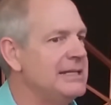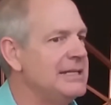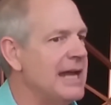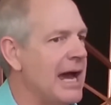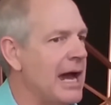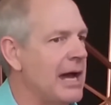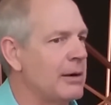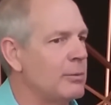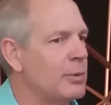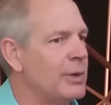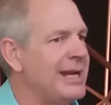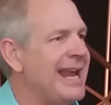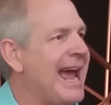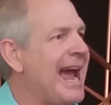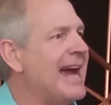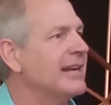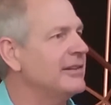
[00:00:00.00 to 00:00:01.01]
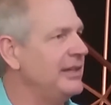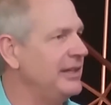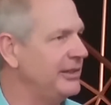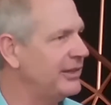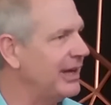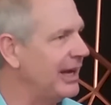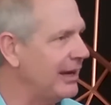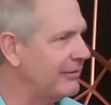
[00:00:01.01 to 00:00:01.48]
not
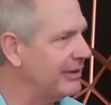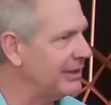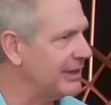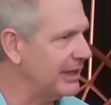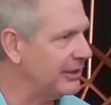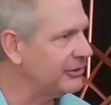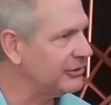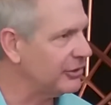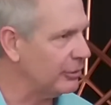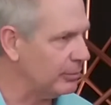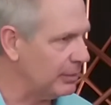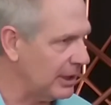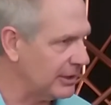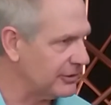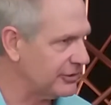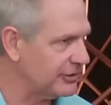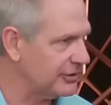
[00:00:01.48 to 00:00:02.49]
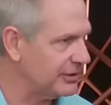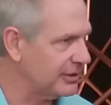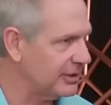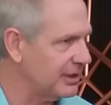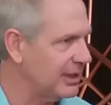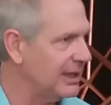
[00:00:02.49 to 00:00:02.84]
reacting to everything so much